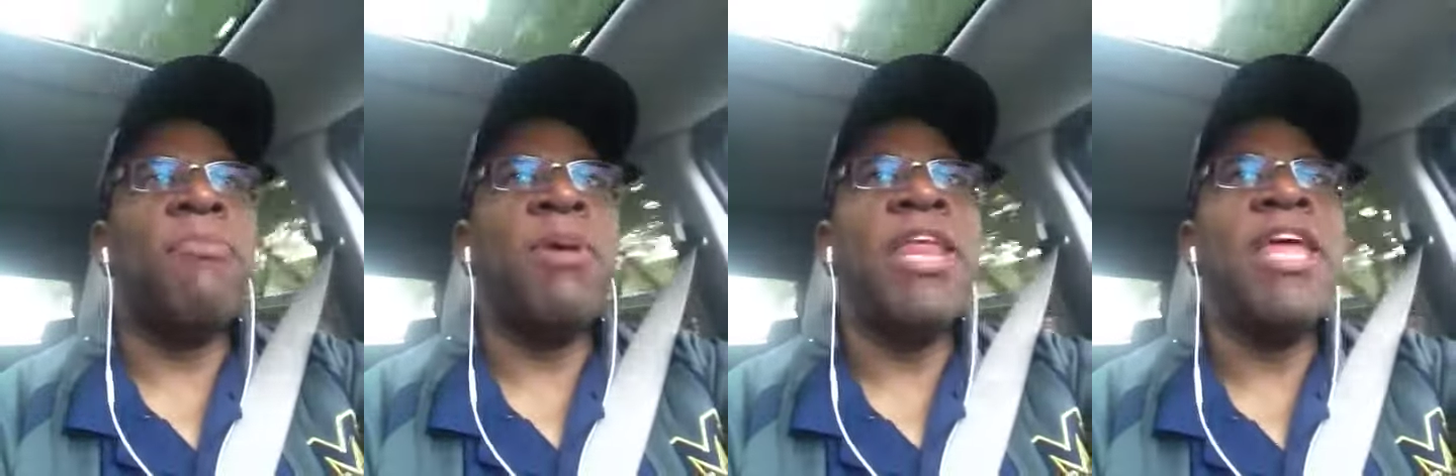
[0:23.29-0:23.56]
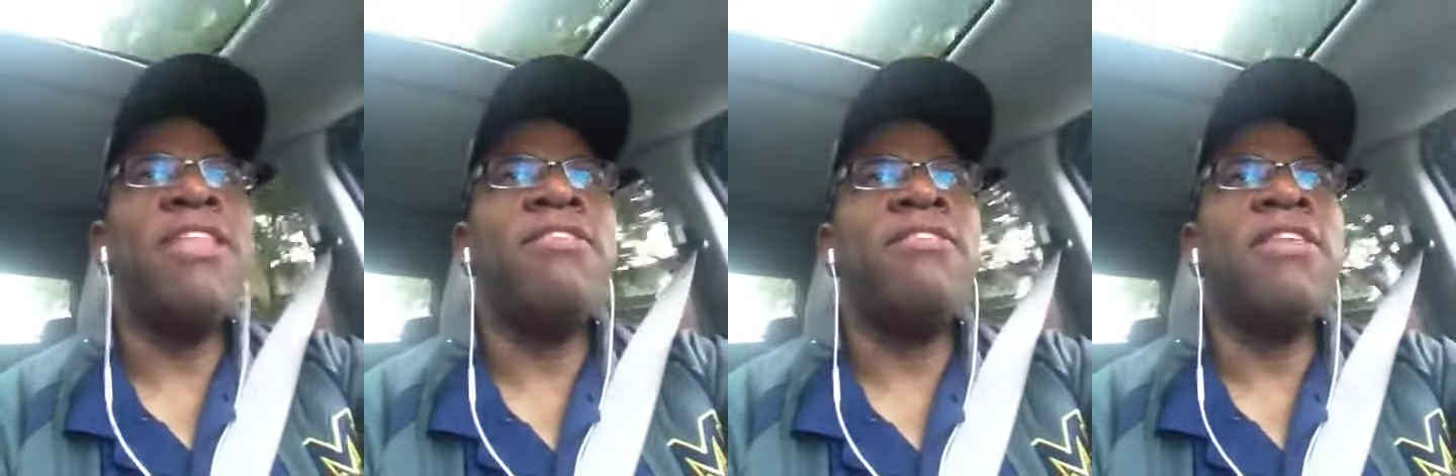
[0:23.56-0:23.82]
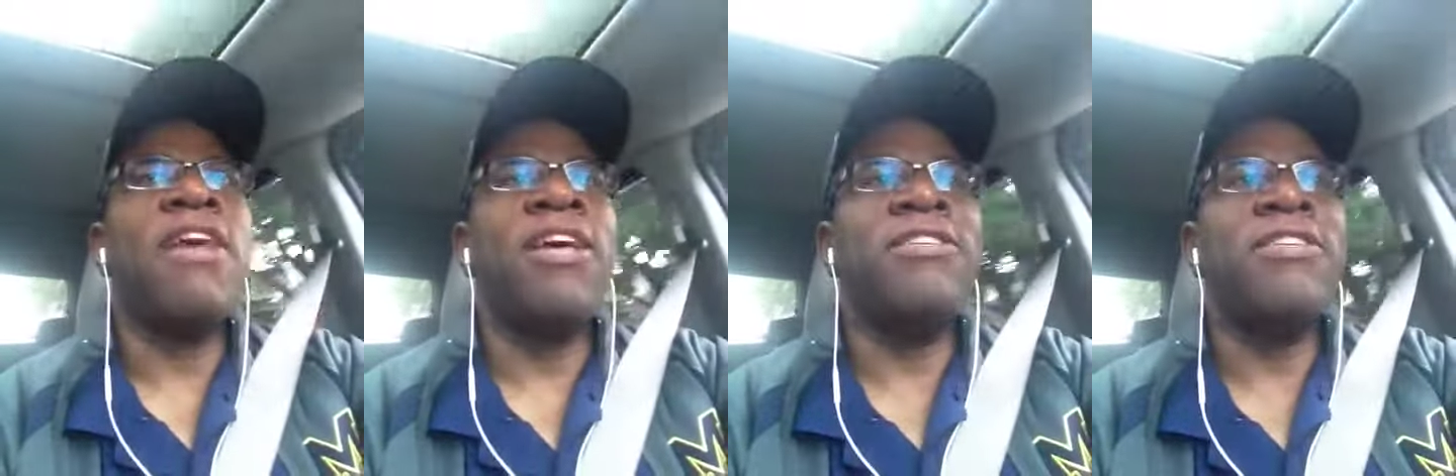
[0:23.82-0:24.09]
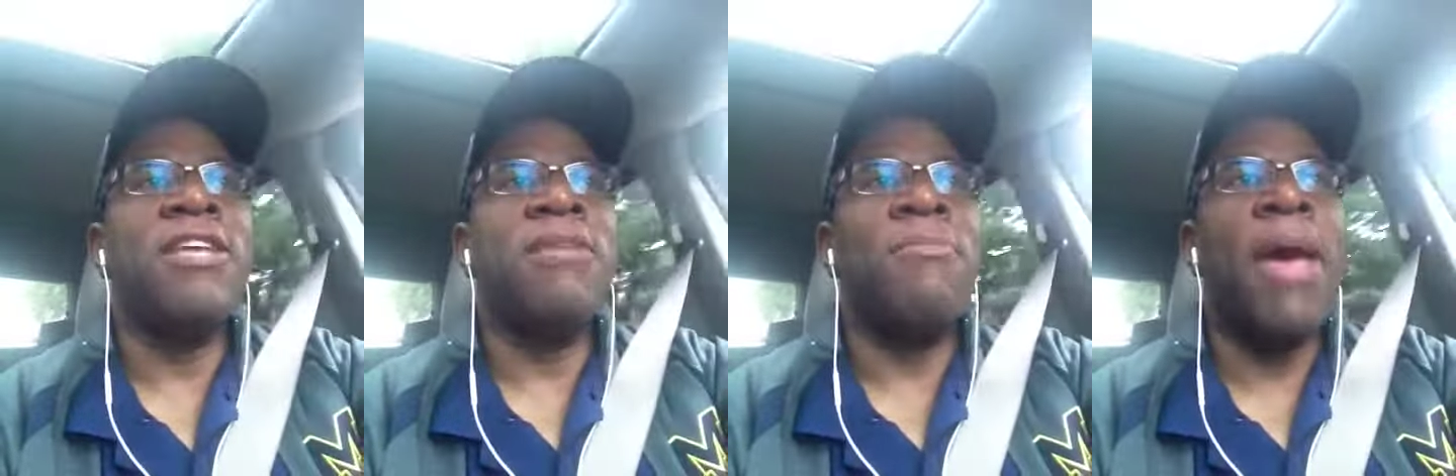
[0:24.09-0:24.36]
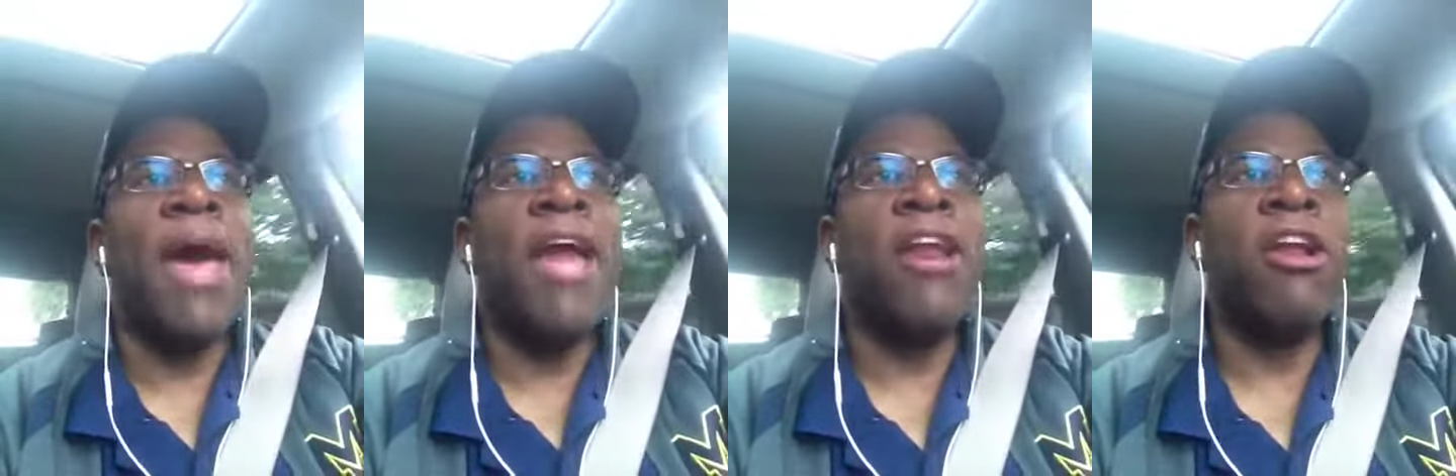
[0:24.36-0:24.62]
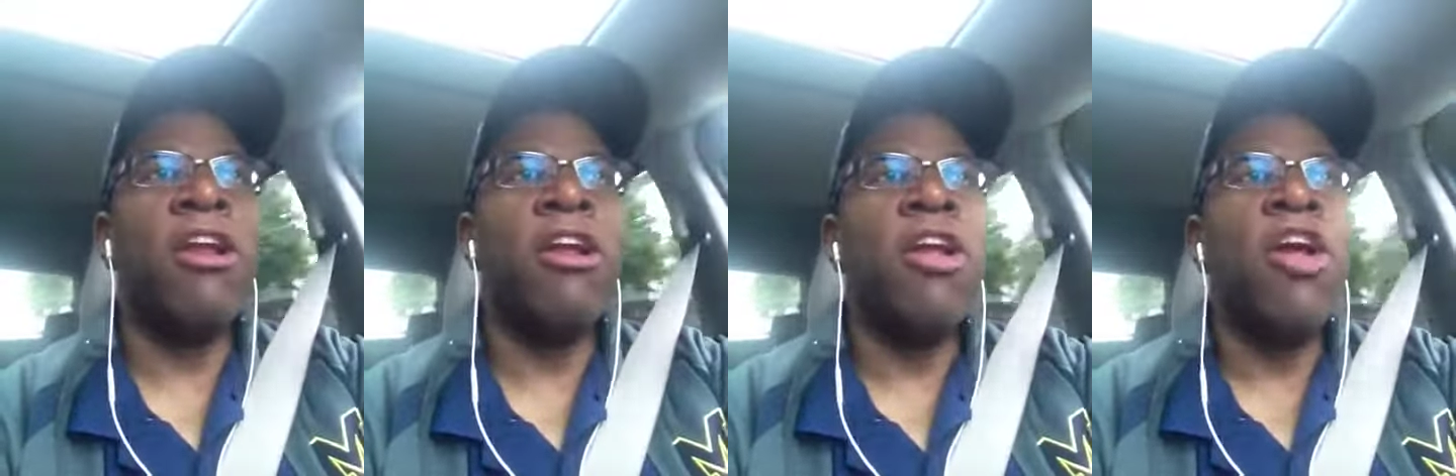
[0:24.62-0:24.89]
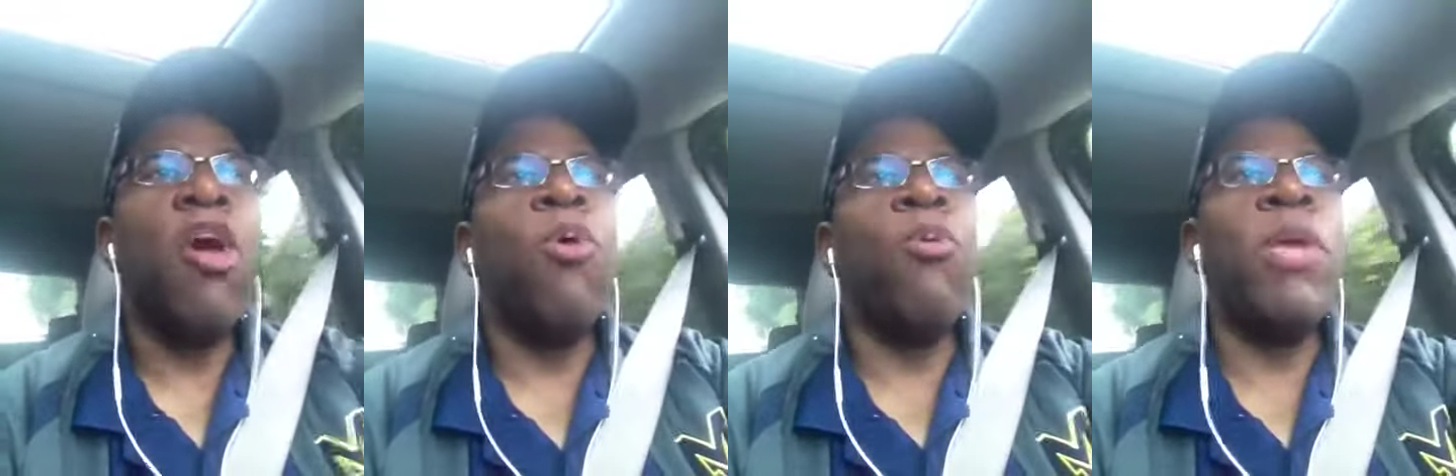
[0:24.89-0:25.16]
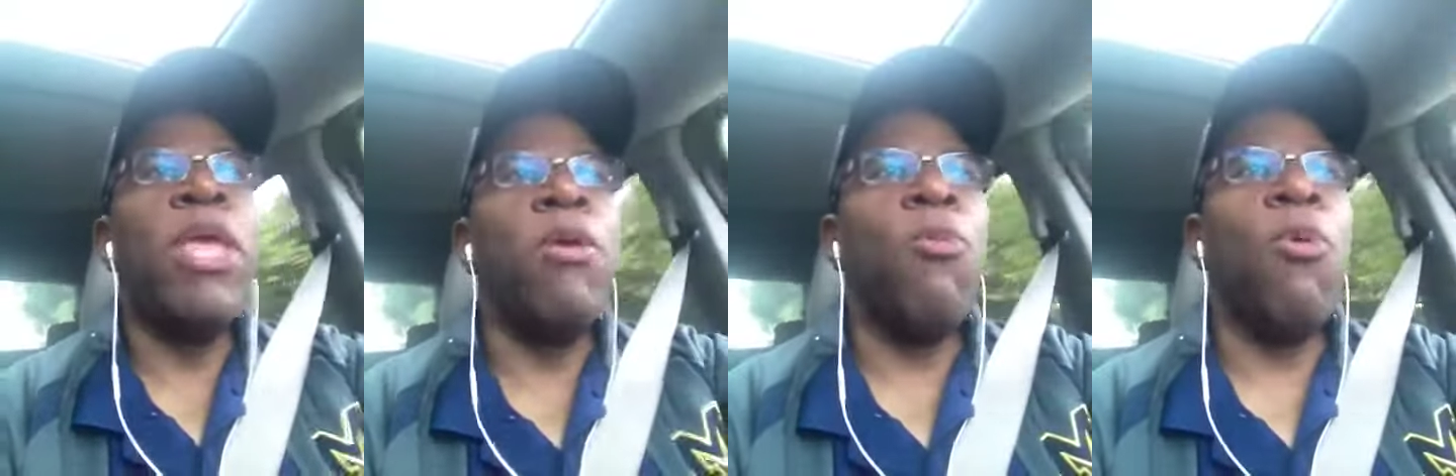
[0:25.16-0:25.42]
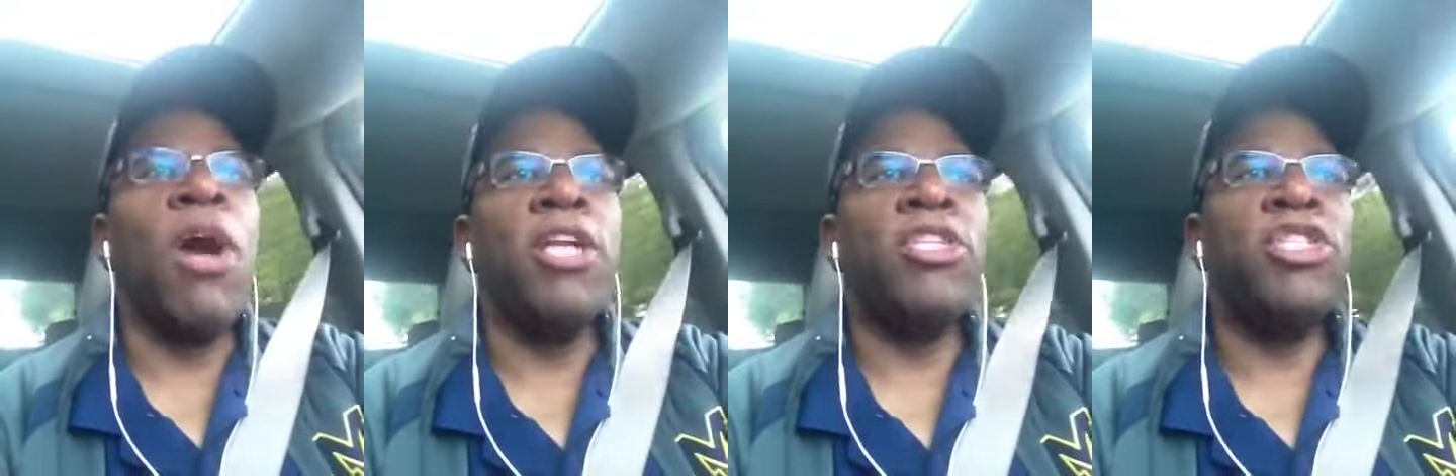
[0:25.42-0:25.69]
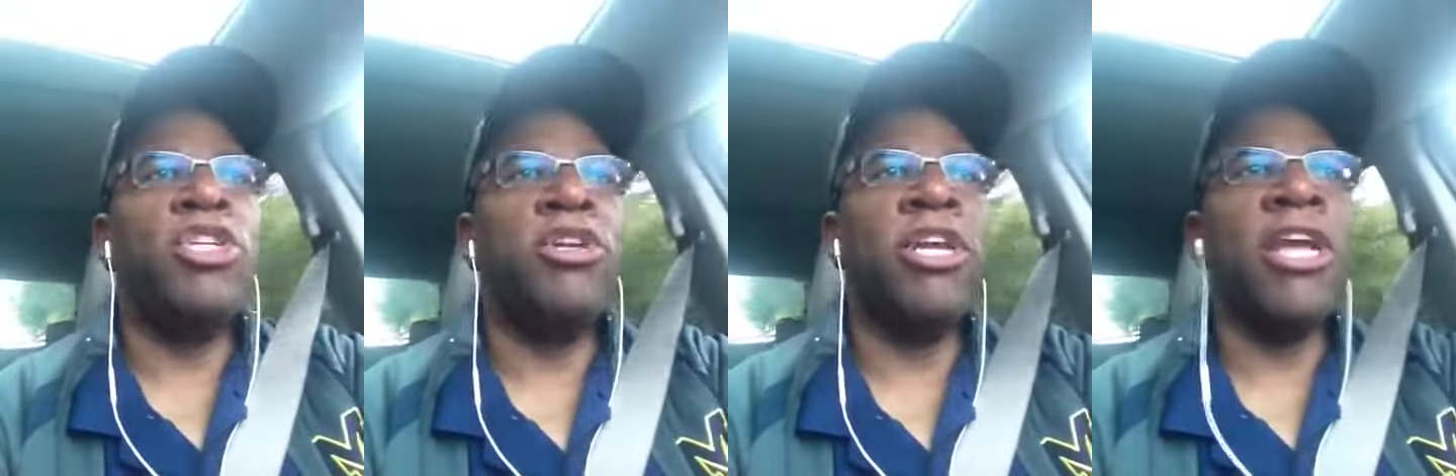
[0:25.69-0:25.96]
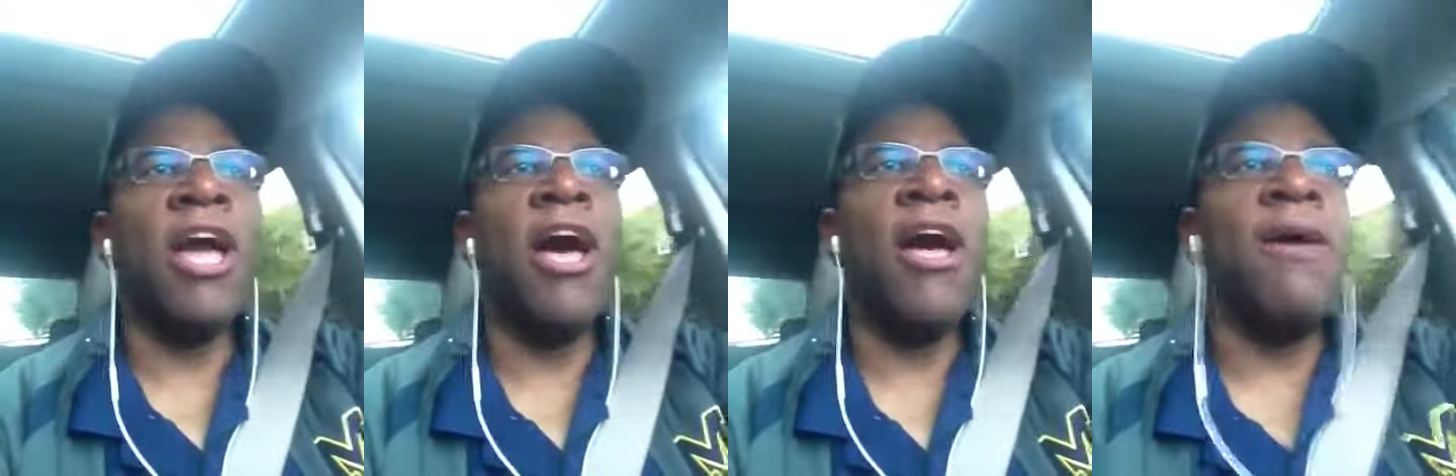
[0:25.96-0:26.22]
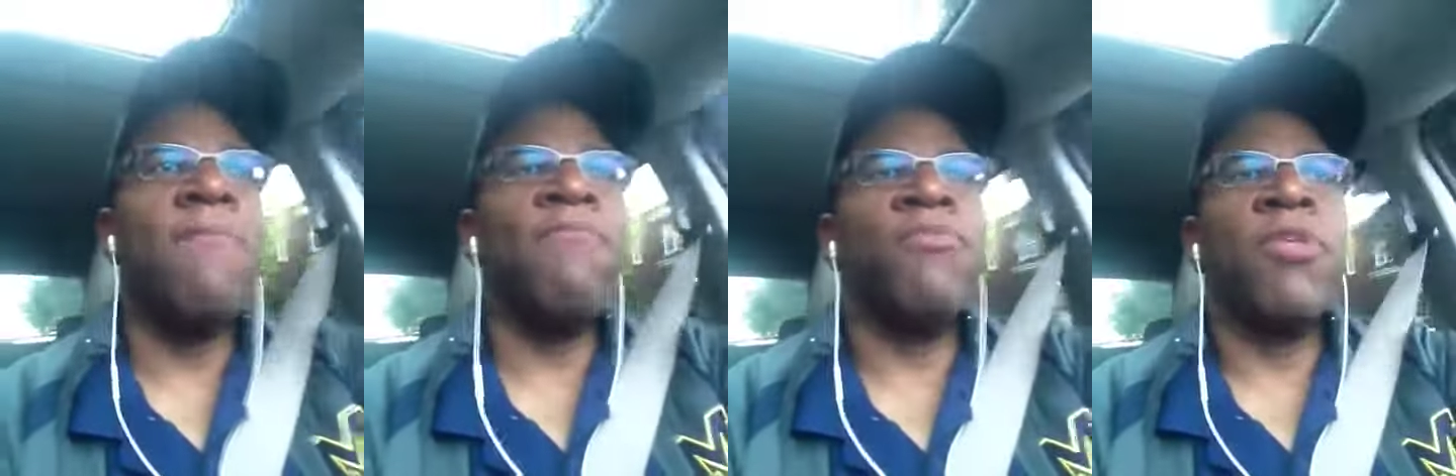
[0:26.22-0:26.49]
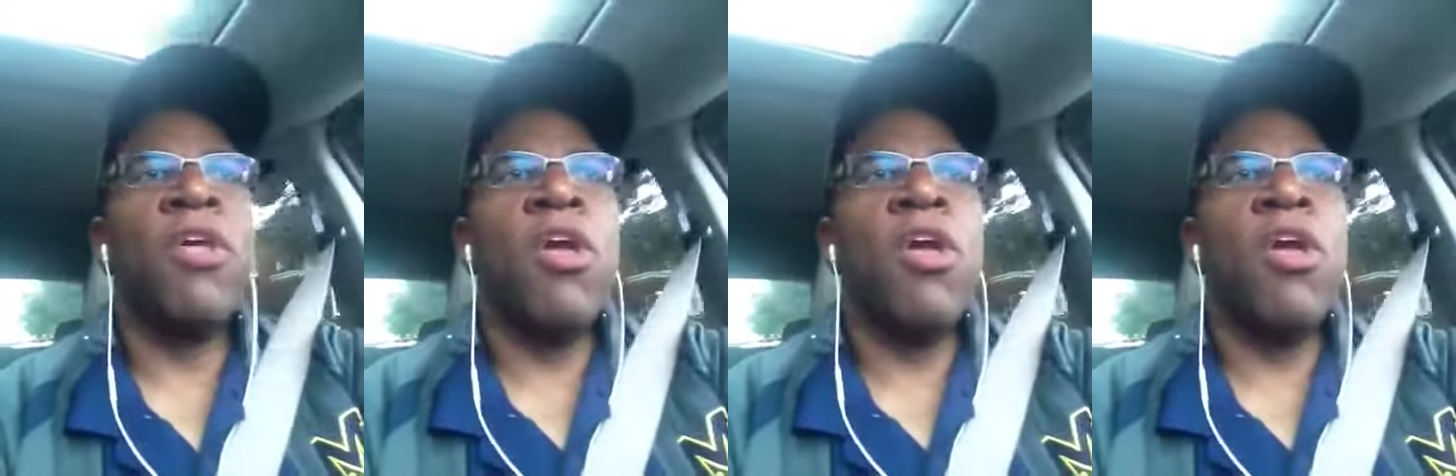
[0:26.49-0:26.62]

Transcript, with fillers: but it doesn't matter. We want you to come.